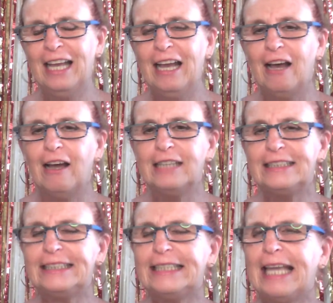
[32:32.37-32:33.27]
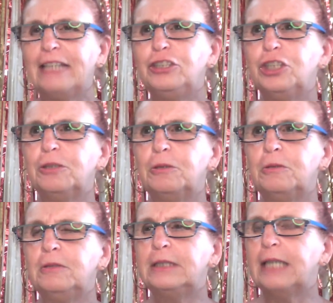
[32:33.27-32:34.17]
I'd
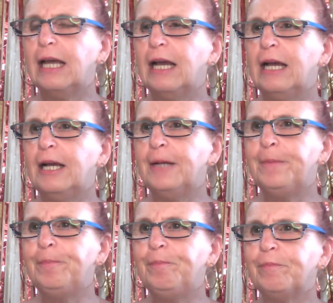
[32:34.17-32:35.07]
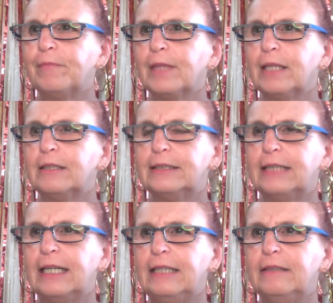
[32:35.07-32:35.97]
scheduled, because
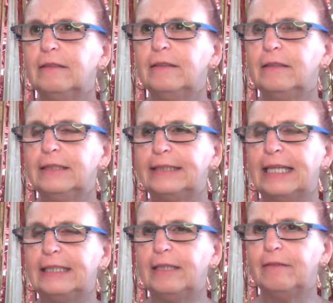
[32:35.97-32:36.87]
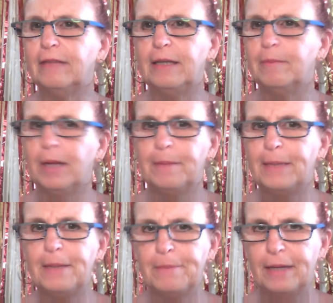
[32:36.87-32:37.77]
they said it might be
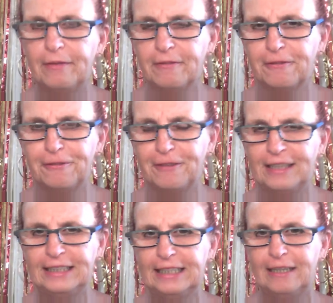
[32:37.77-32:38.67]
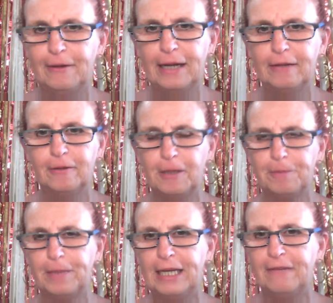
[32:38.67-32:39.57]
a month. They didn't know how long it'd
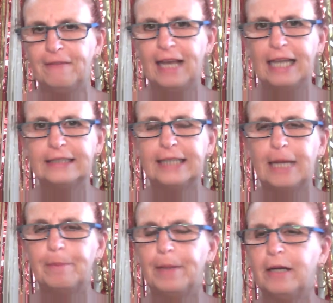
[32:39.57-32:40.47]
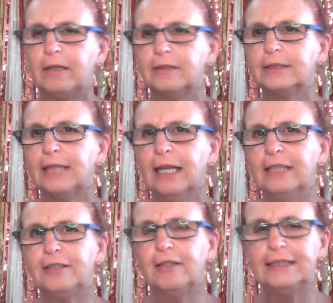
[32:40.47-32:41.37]
be if they had to get parts.
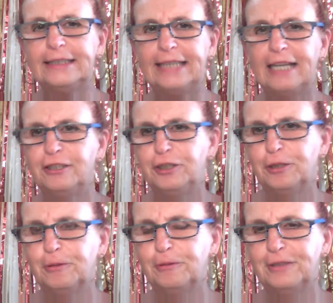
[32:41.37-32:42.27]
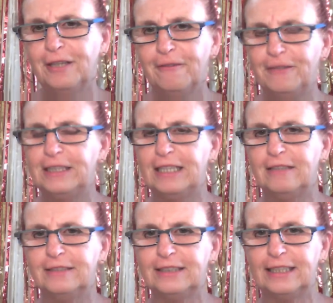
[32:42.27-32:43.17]
So I scheduled
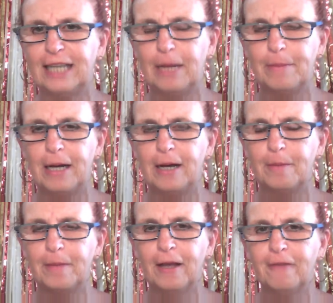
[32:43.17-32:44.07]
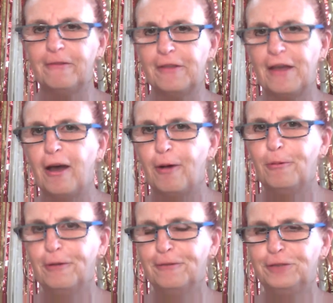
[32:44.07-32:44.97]
videos to come up for the
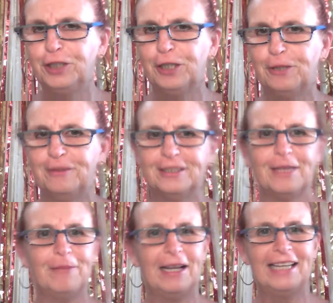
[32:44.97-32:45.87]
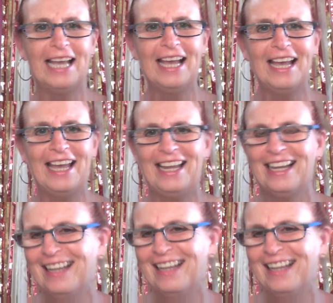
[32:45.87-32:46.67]
whole of June. So I'm like, yay,